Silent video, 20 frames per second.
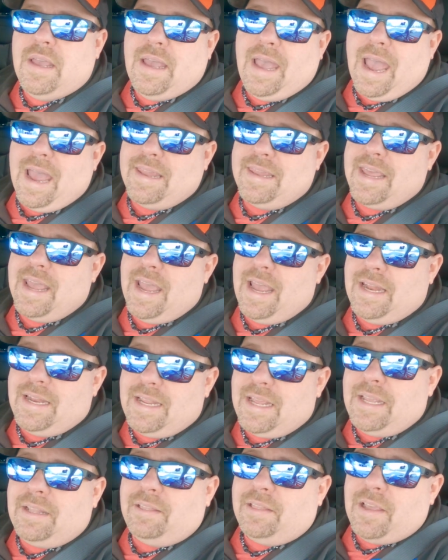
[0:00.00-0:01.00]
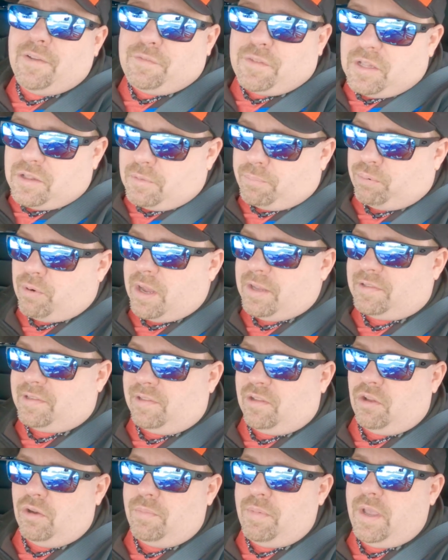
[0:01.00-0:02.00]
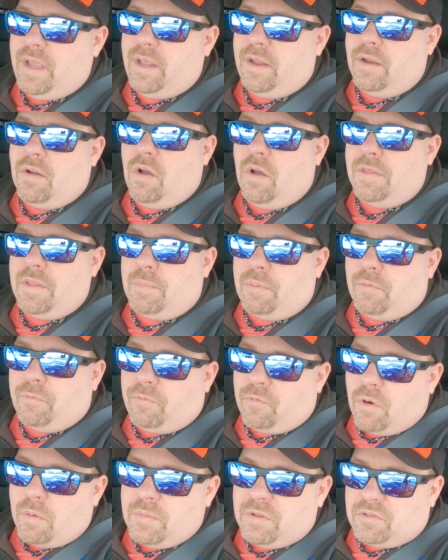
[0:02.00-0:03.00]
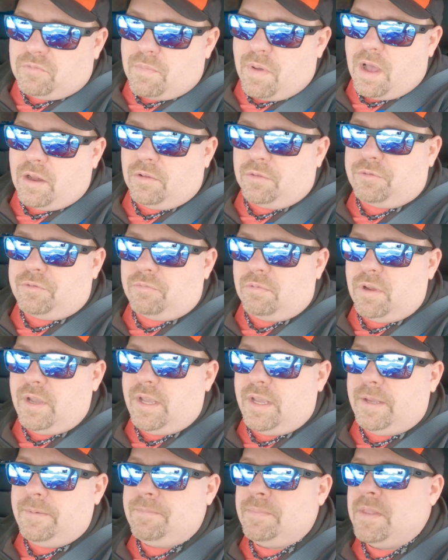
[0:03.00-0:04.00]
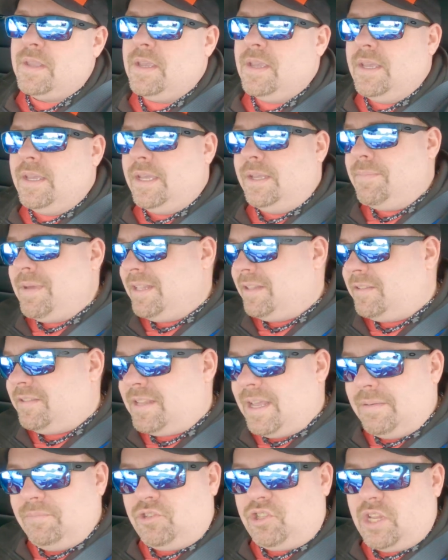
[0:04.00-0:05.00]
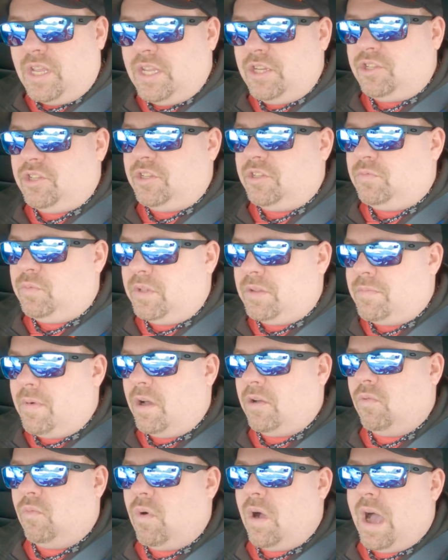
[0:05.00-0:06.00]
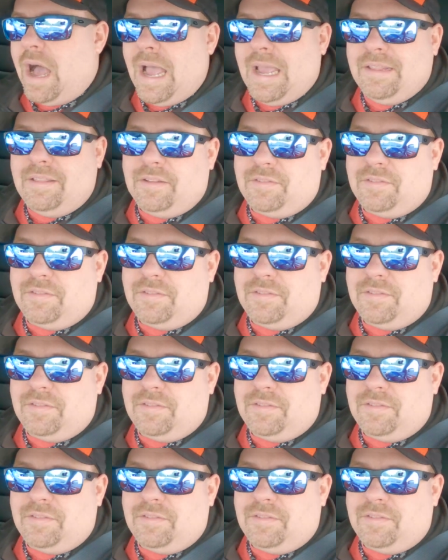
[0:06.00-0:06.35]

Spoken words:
And then he lifted the price a little bit on the performance Model 3. He made the same changes with the Model Y.